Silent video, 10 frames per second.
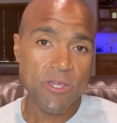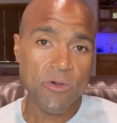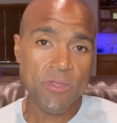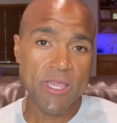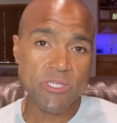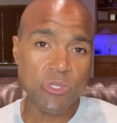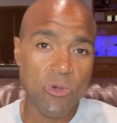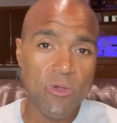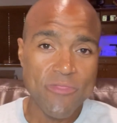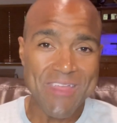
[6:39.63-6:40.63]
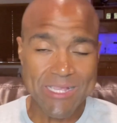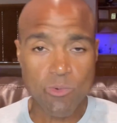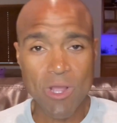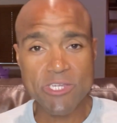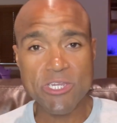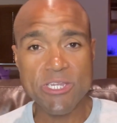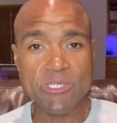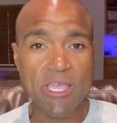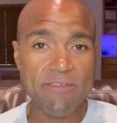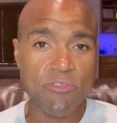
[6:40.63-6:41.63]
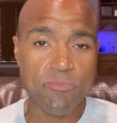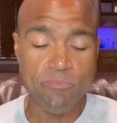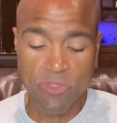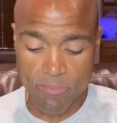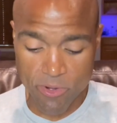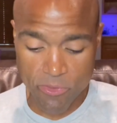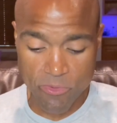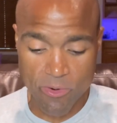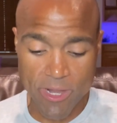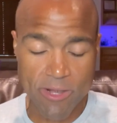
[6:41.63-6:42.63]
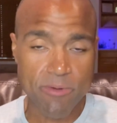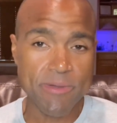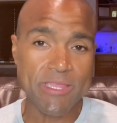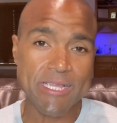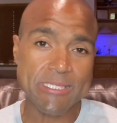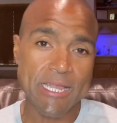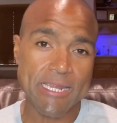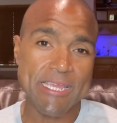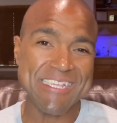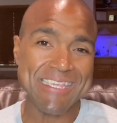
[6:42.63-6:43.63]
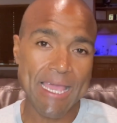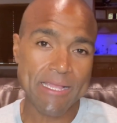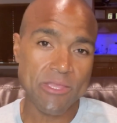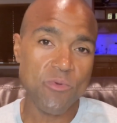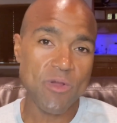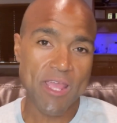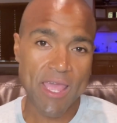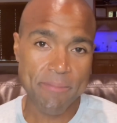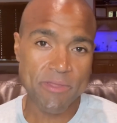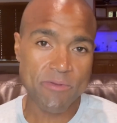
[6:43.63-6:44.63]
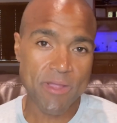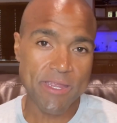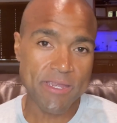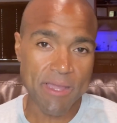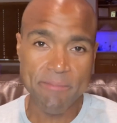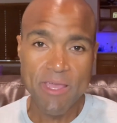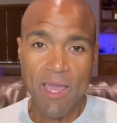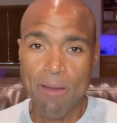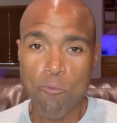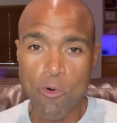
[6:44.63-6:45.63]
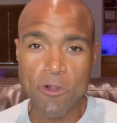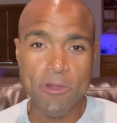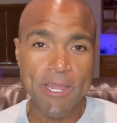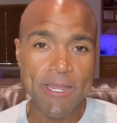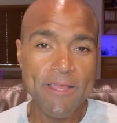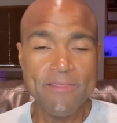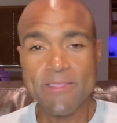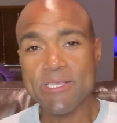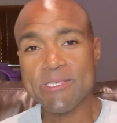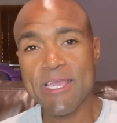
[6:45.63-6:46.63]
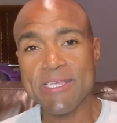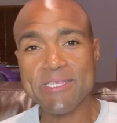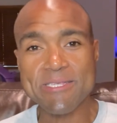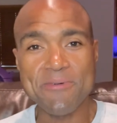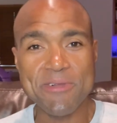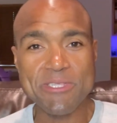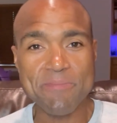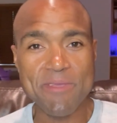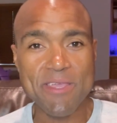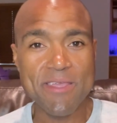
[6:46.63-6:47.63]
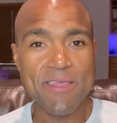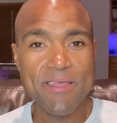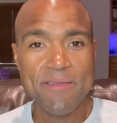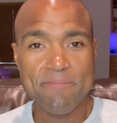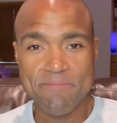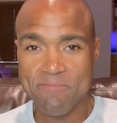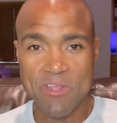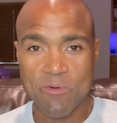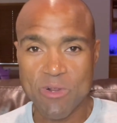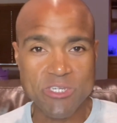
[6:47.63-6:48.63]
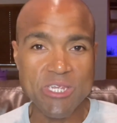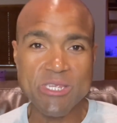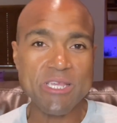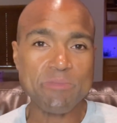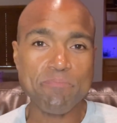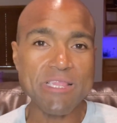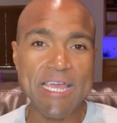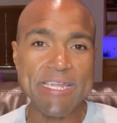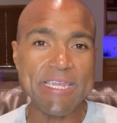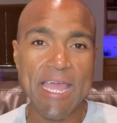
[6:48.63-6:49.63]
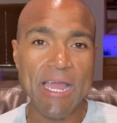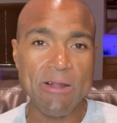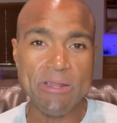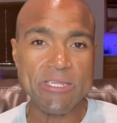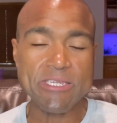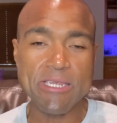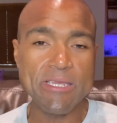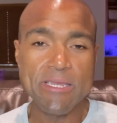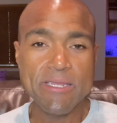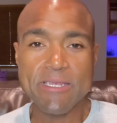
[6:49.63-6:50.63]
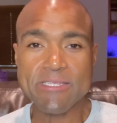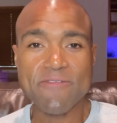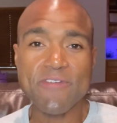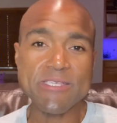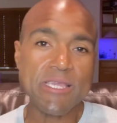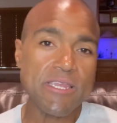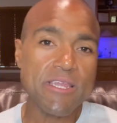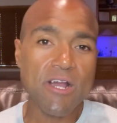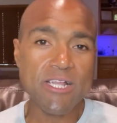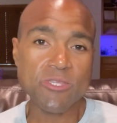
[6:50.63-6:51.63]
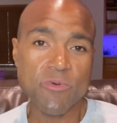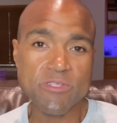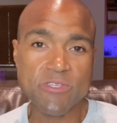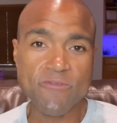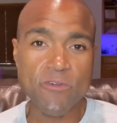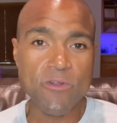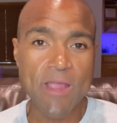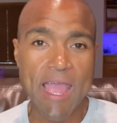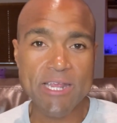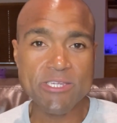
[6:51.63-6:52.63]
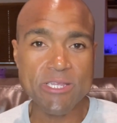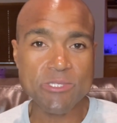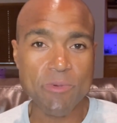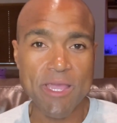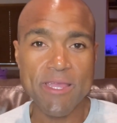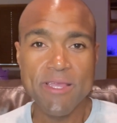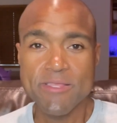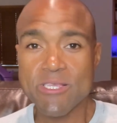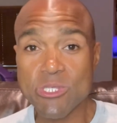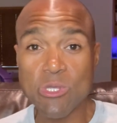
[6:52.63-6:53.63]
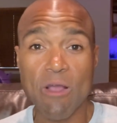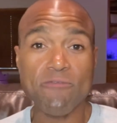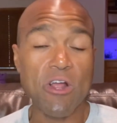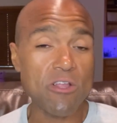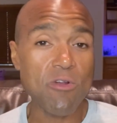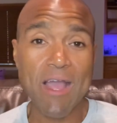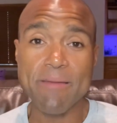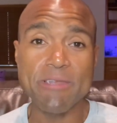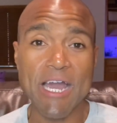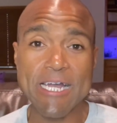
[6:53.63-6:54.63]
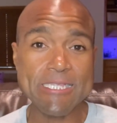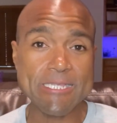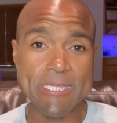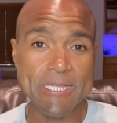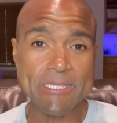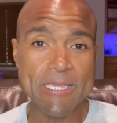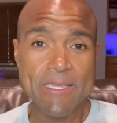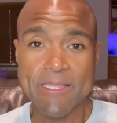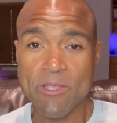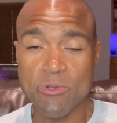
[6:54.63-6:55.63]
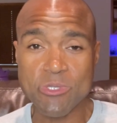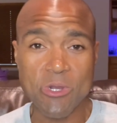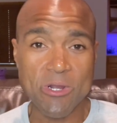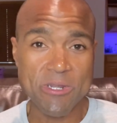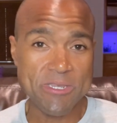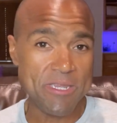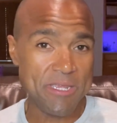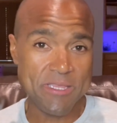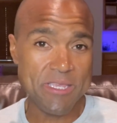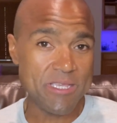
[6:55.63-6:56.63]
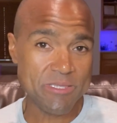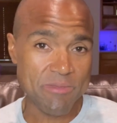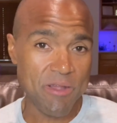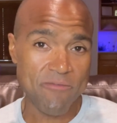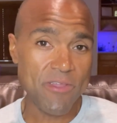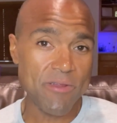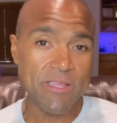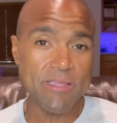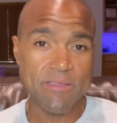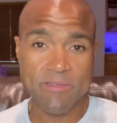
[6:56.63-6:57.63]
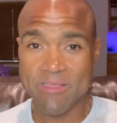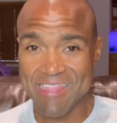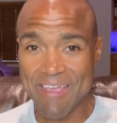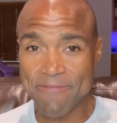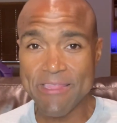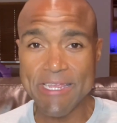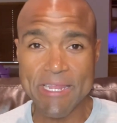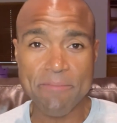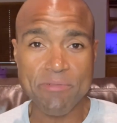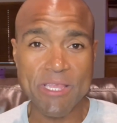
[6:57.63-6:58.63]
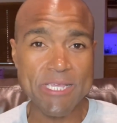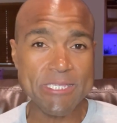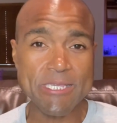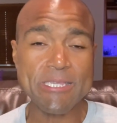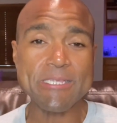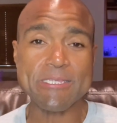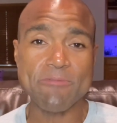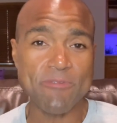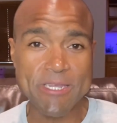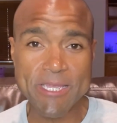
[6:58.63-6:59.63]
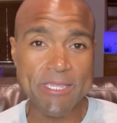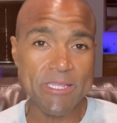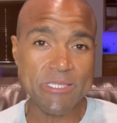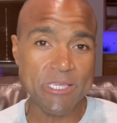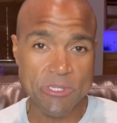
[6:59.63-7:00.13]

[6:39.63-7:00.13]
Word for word: Okay, so that's why she needs to have the book thrown at her, but that's not exactly what happened, right? And I'm I'm worried that this case is going to be, you know, where she gets pled down and she doesn't face any consequences for her actions, right? The soft on crime nonsense that goes on in these, you know, very left leaning places is ridiculous.